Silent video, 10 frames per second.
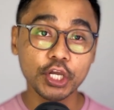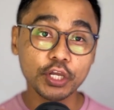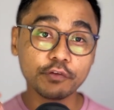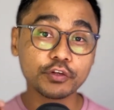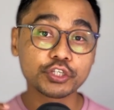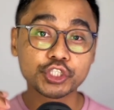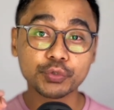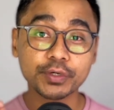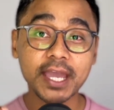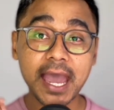If your
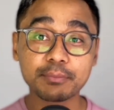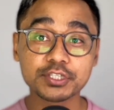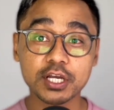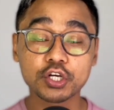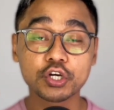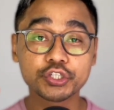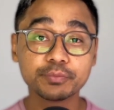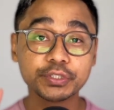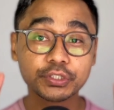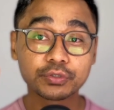chewing habits are
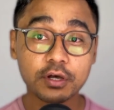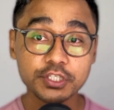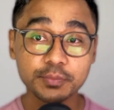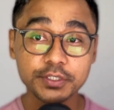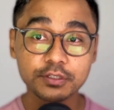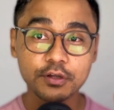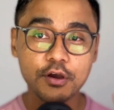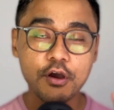contributing to constipation,